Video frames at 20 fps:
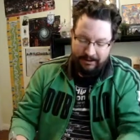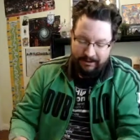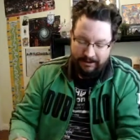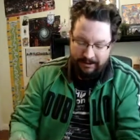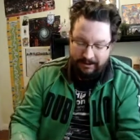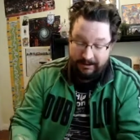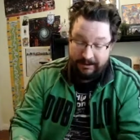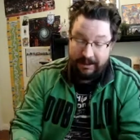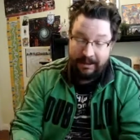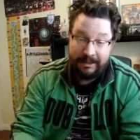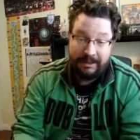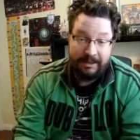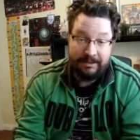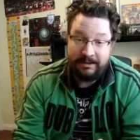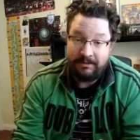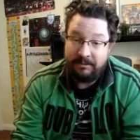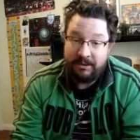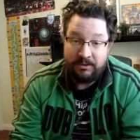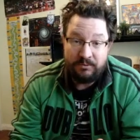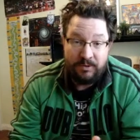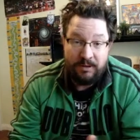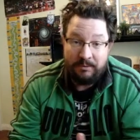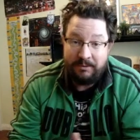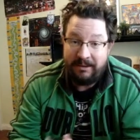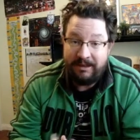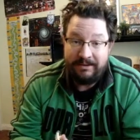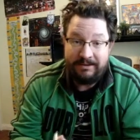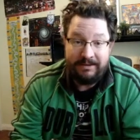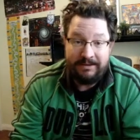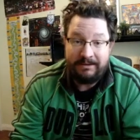Look, I guess I'm just
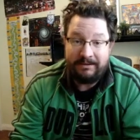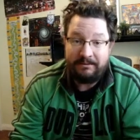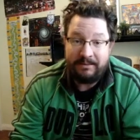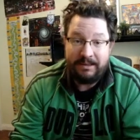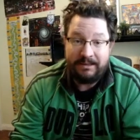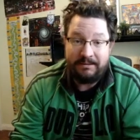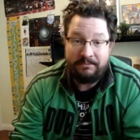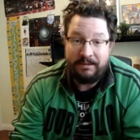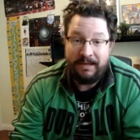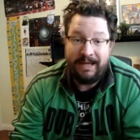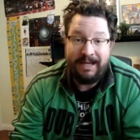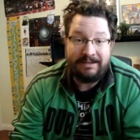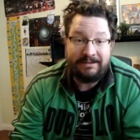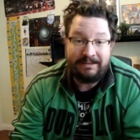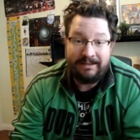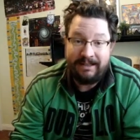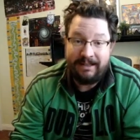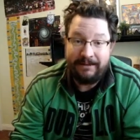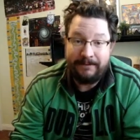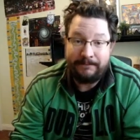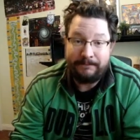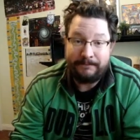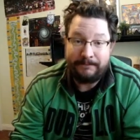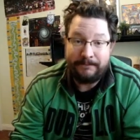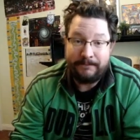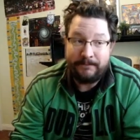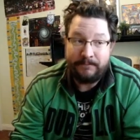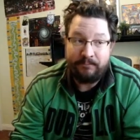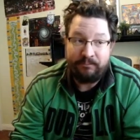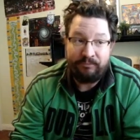reminiscing about the past now.
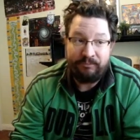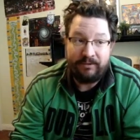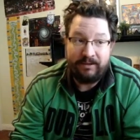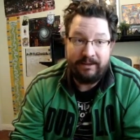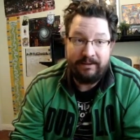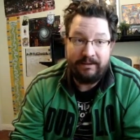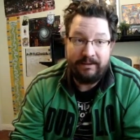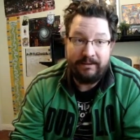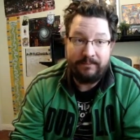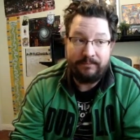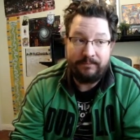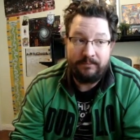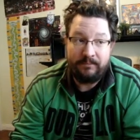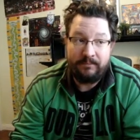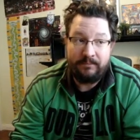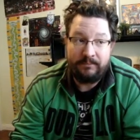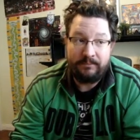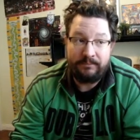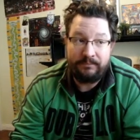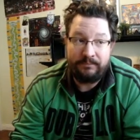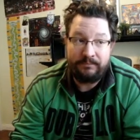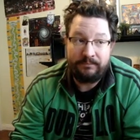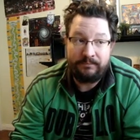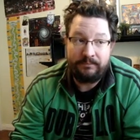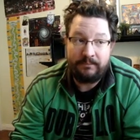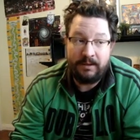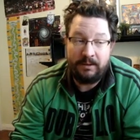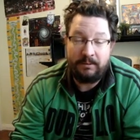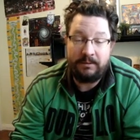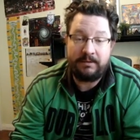
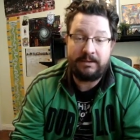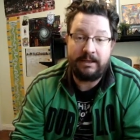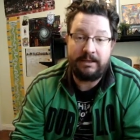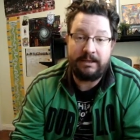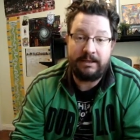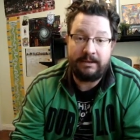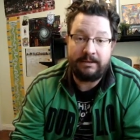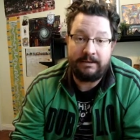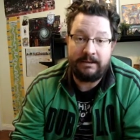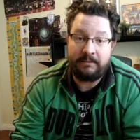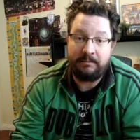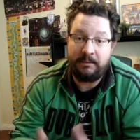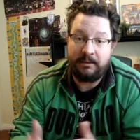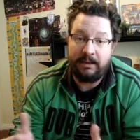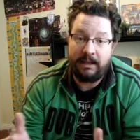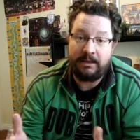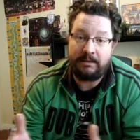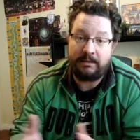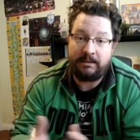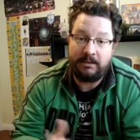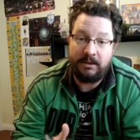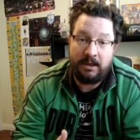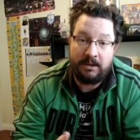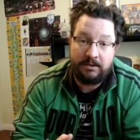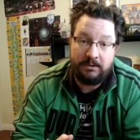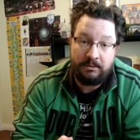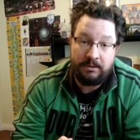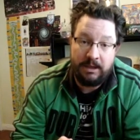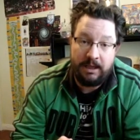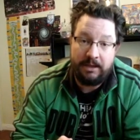I will say this. It's been nice to talk
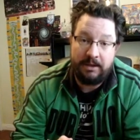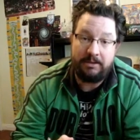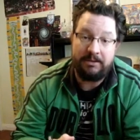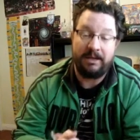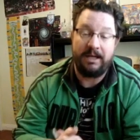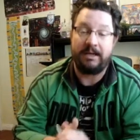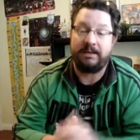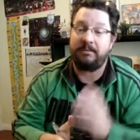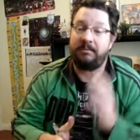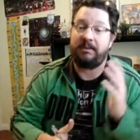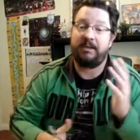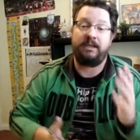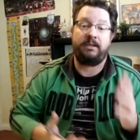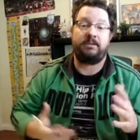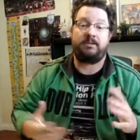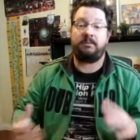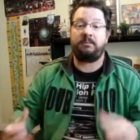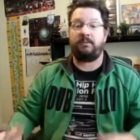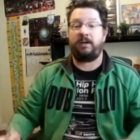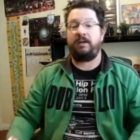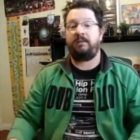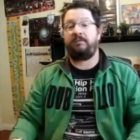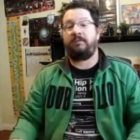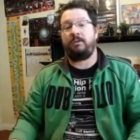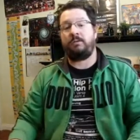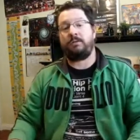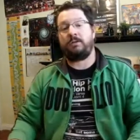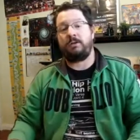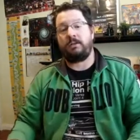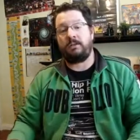to a lot of you guys. I've been getting some great
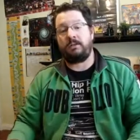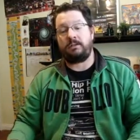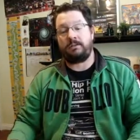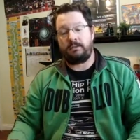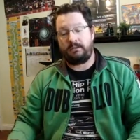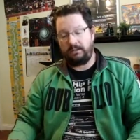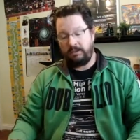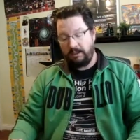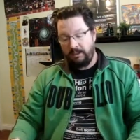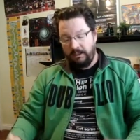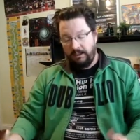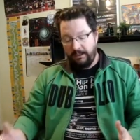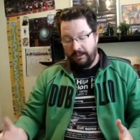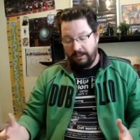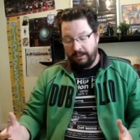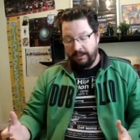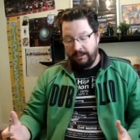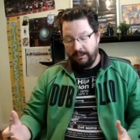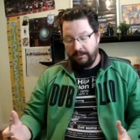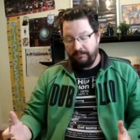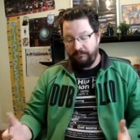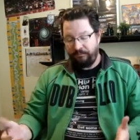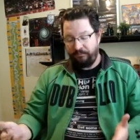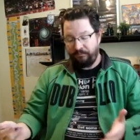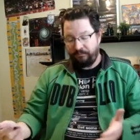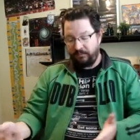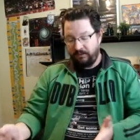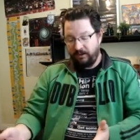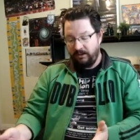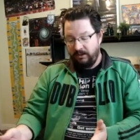phone calls.
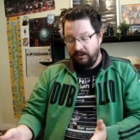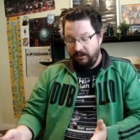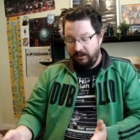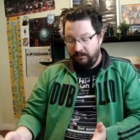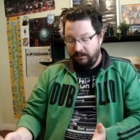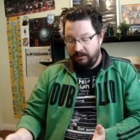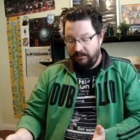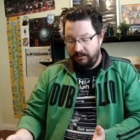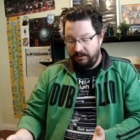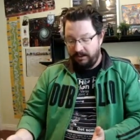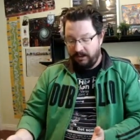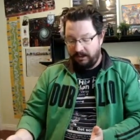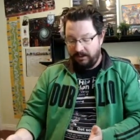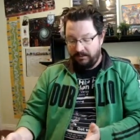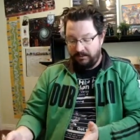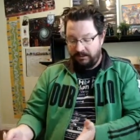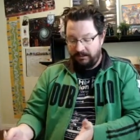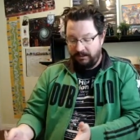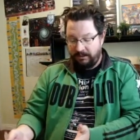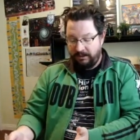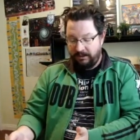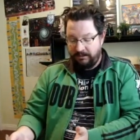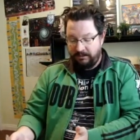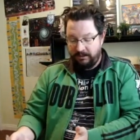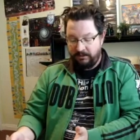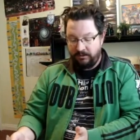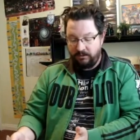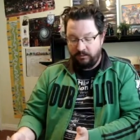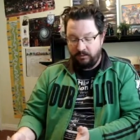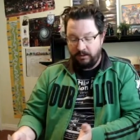What did we talk about today?
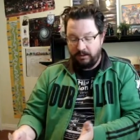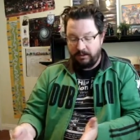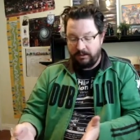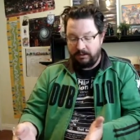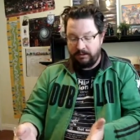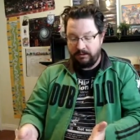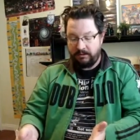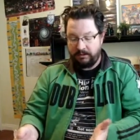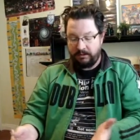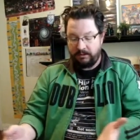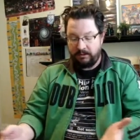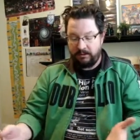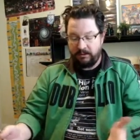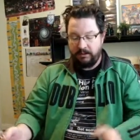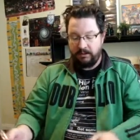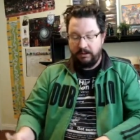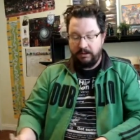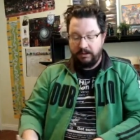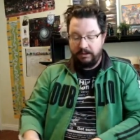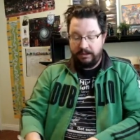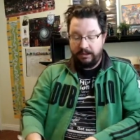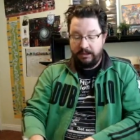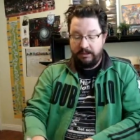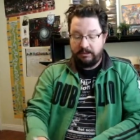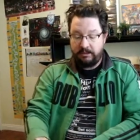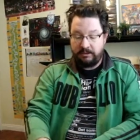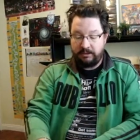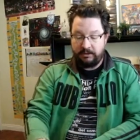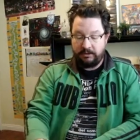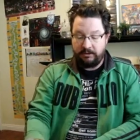Essential workers.
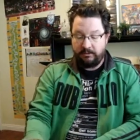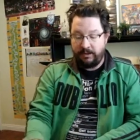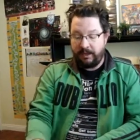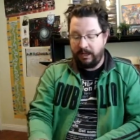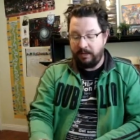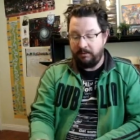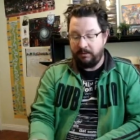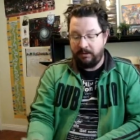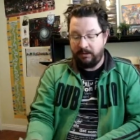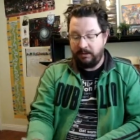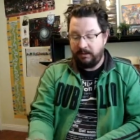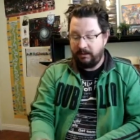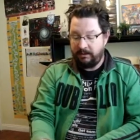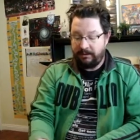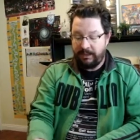Jesus' grandma.